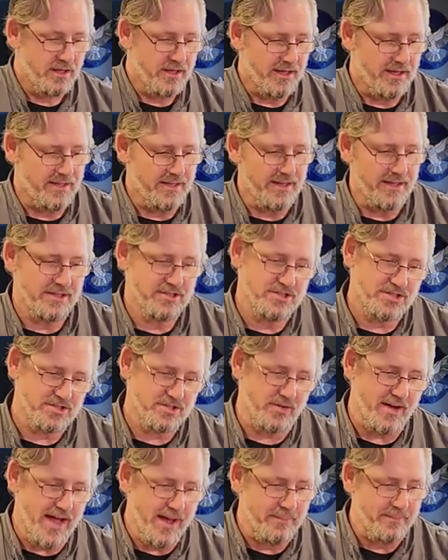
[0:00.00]
and then it just
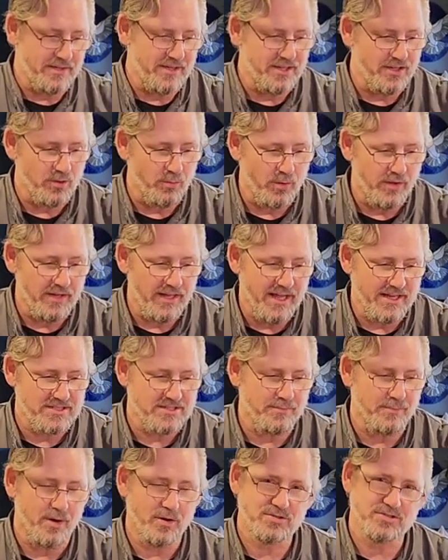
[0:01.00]
so happened that the one that has
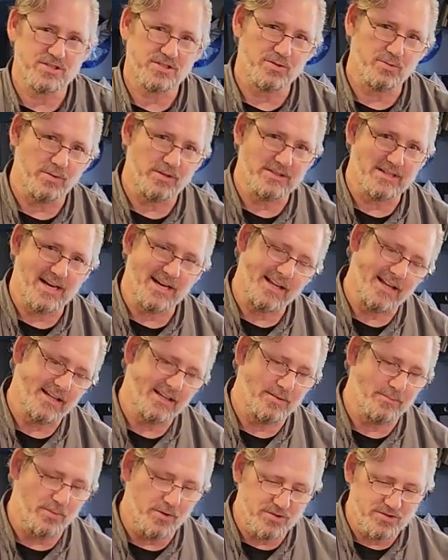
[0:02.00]
the most is the one that I
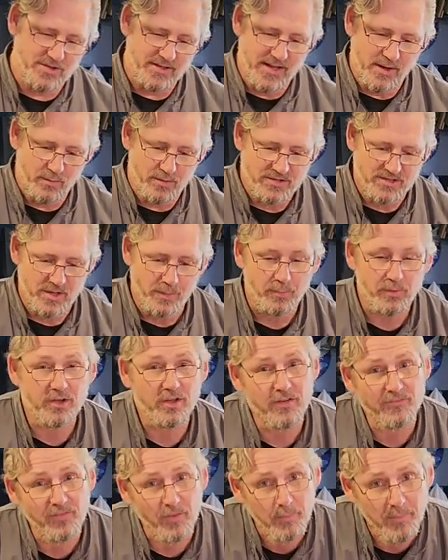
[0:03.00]
like the most, so that works out pretty
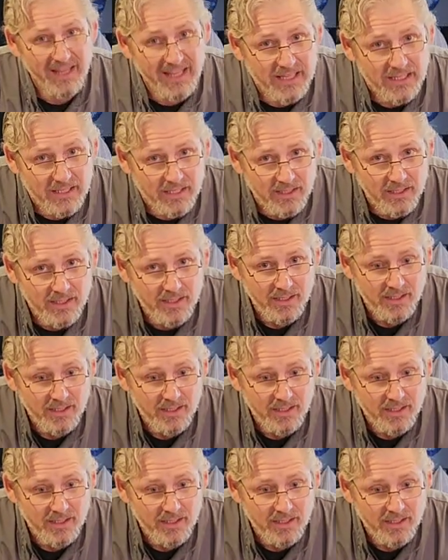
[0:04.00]
good for me.